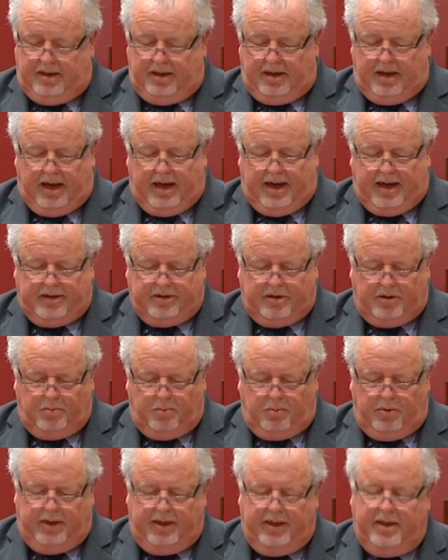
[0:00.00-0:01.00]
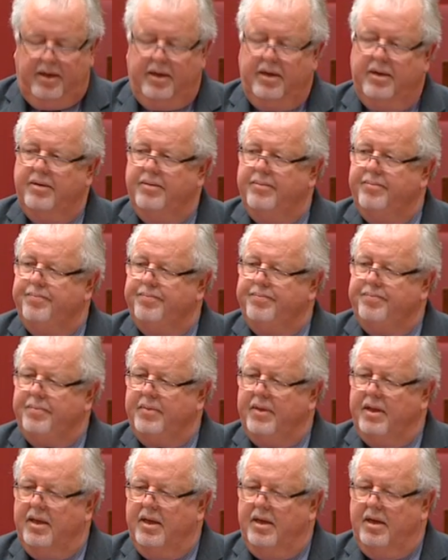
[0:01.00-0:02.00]
last week
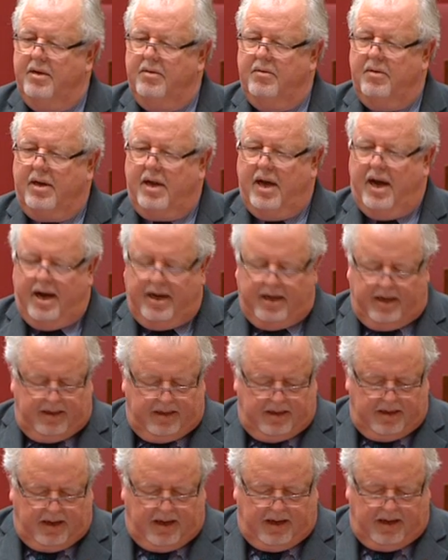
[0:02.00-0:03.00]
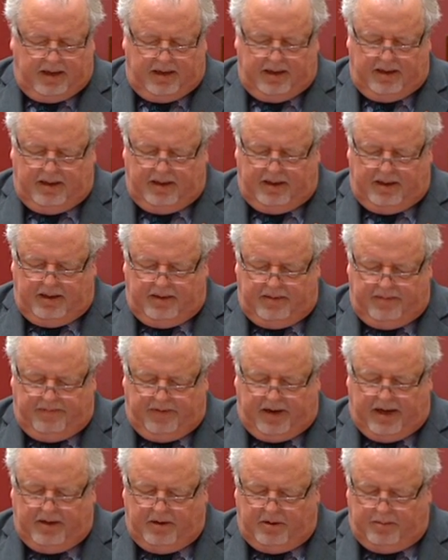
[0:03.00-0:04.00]
regarding a
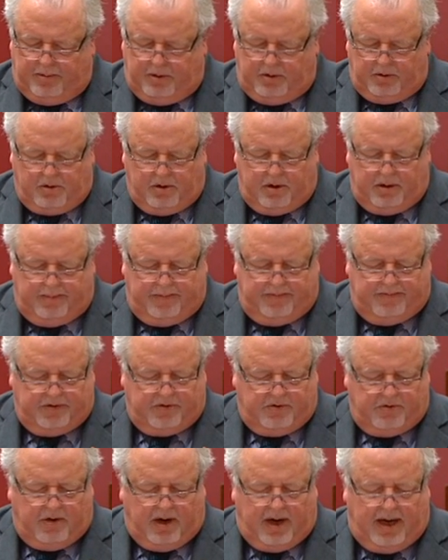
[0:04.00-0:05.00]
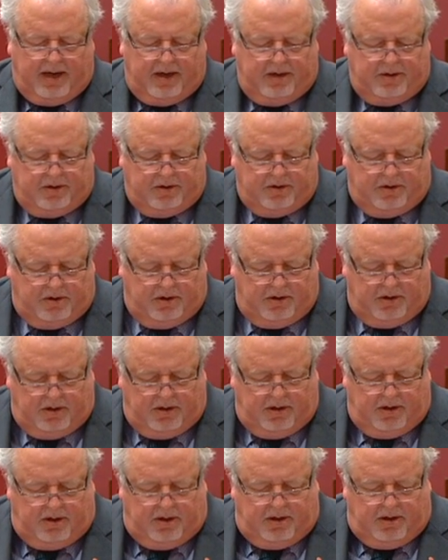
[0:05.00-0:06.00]
vulnerable group of Australians
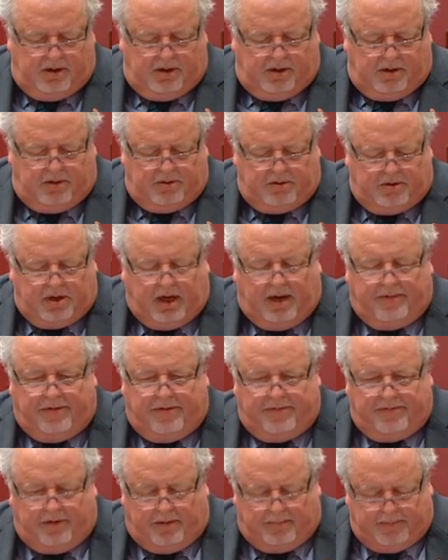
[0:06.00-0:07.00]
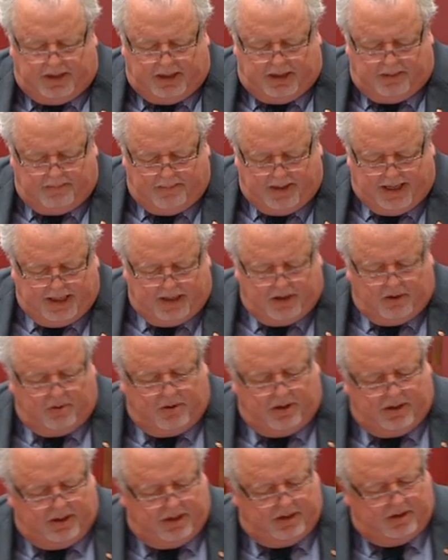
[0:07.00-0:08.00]
who suffer from the medical
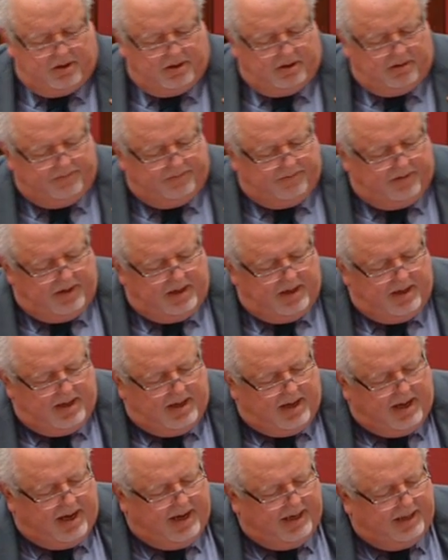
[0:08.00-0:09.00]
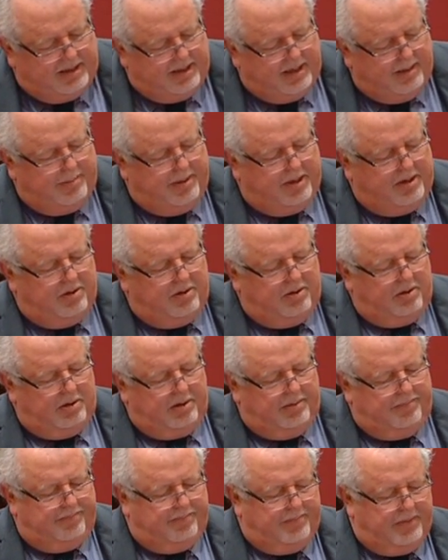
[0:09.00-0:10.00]
condition of
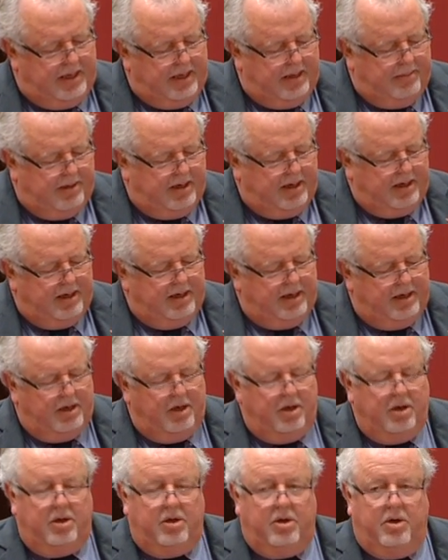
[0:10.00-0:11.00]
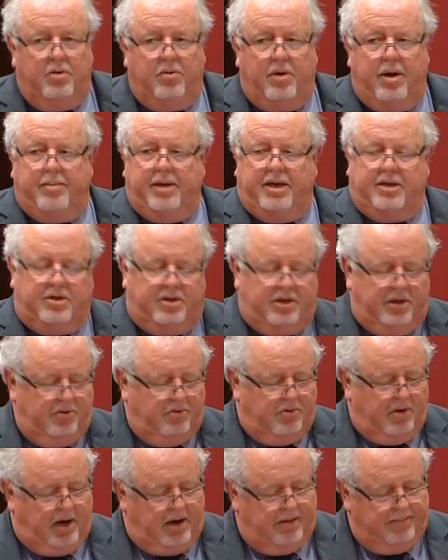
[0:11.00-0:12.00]
atypical hemolytic uremic
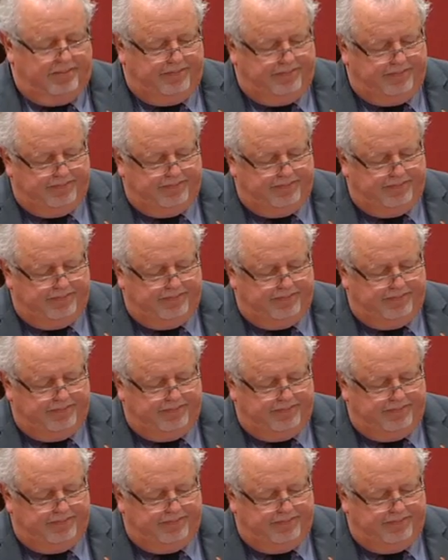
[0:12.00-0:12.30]
syndrome.